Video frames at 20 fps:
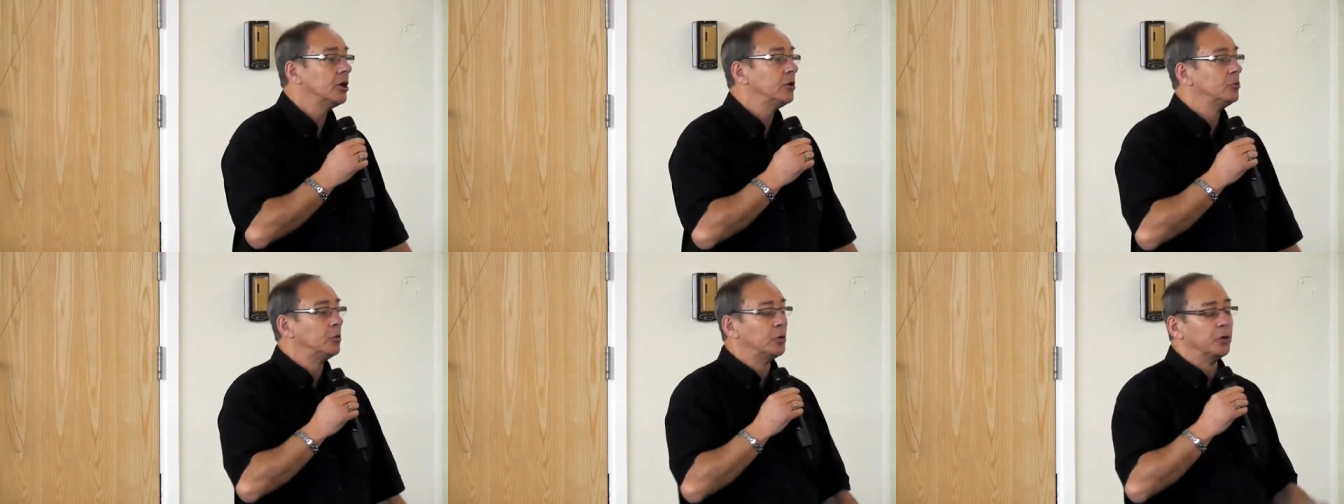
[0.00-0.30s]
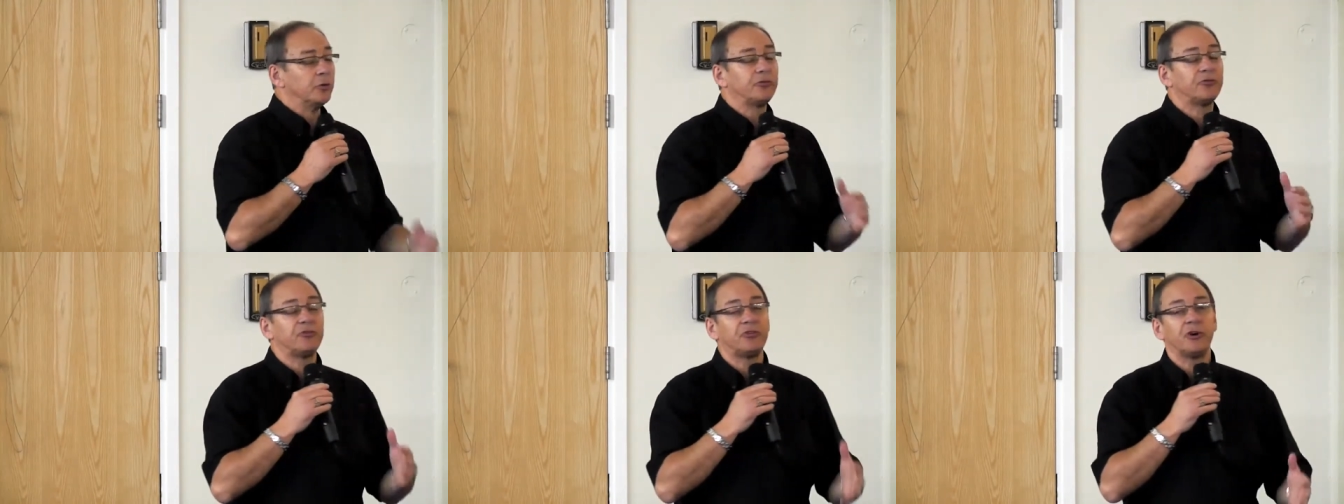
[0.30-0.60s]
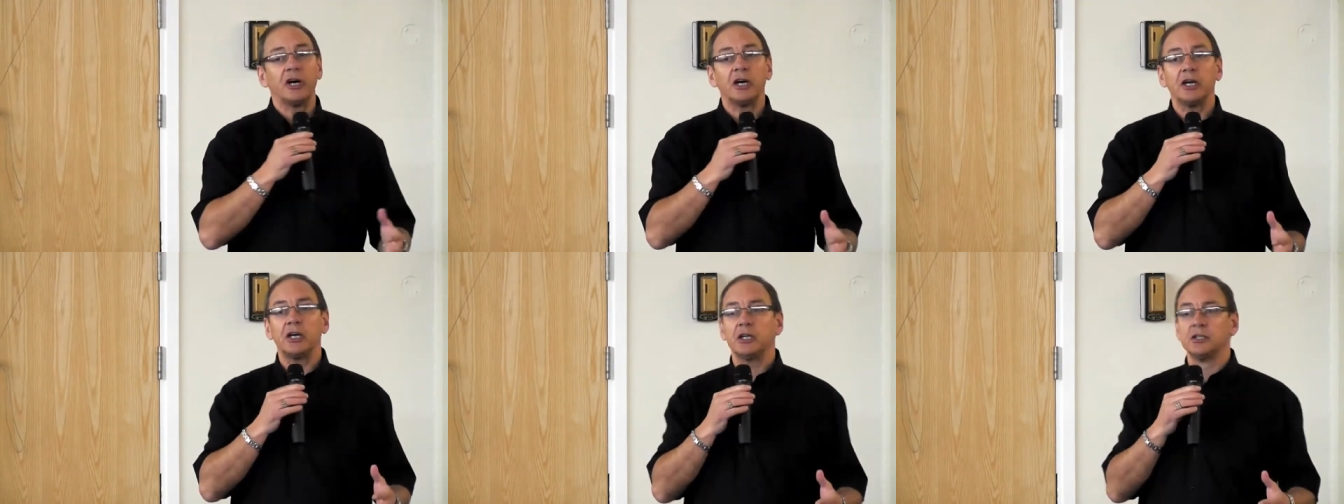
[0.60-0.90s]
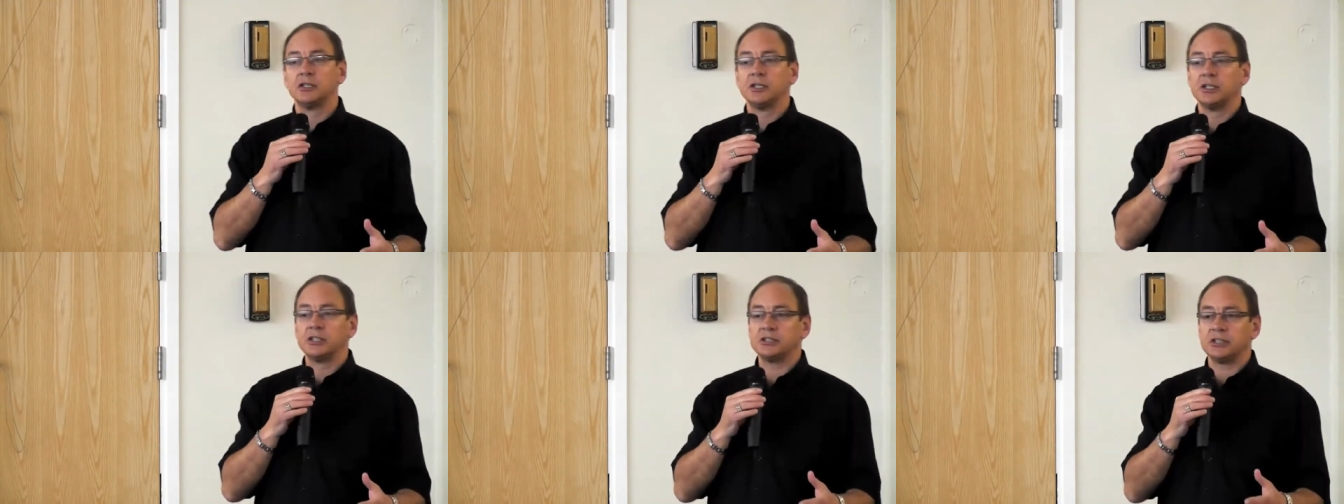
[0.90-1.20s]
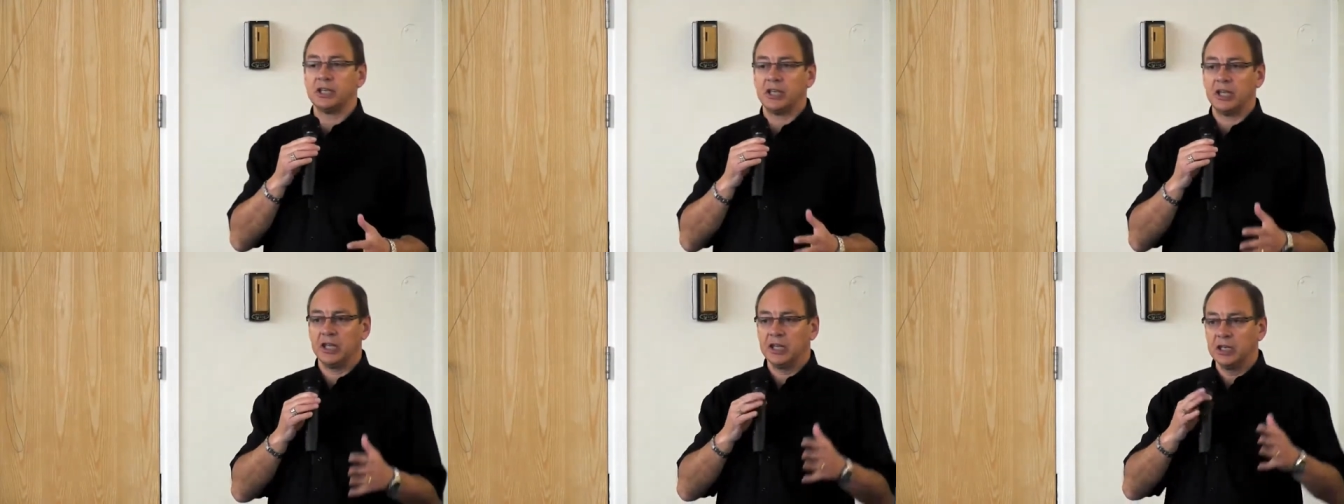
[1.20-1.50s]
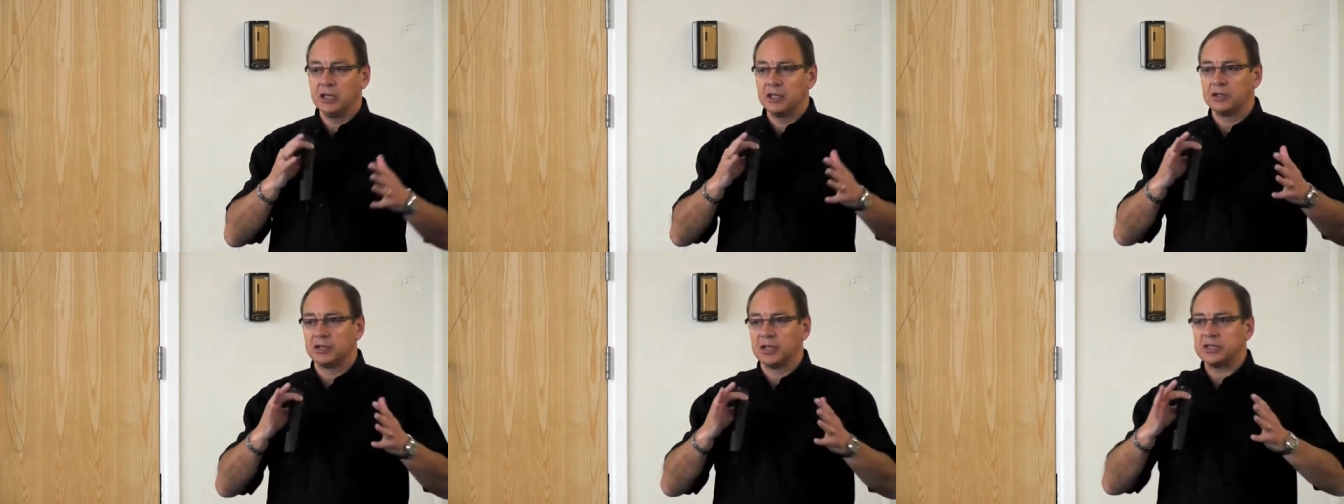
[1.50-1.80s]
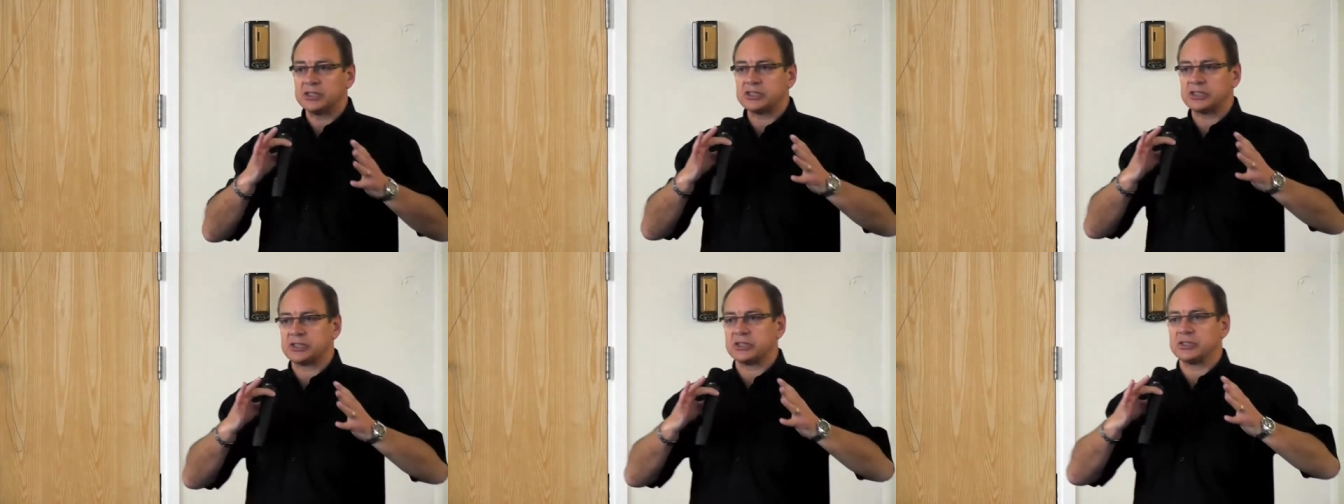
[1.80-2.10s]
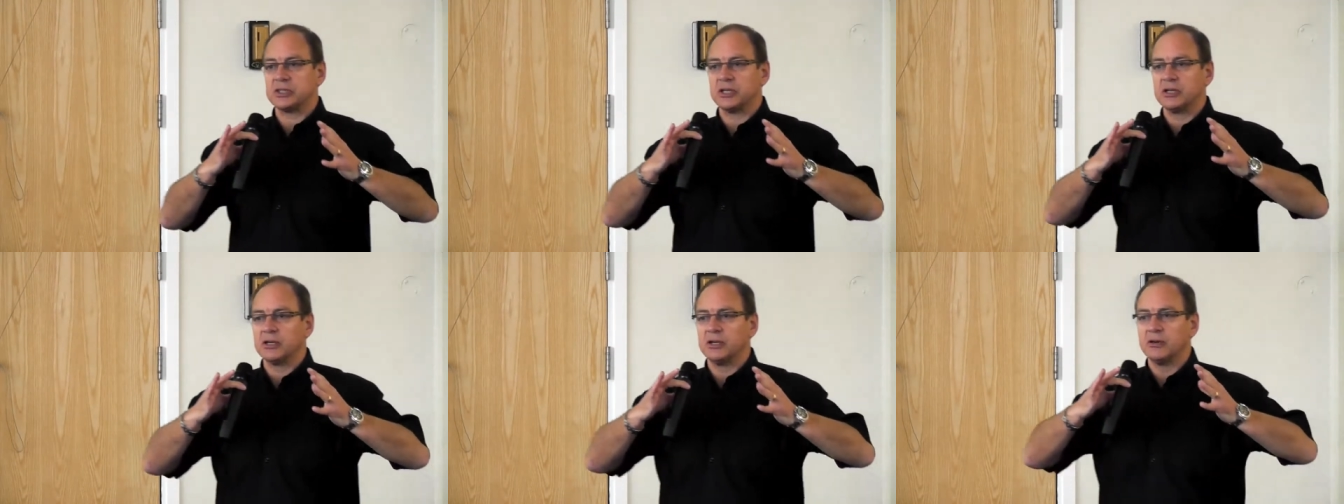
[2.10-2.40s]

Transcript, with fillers: we would find that in this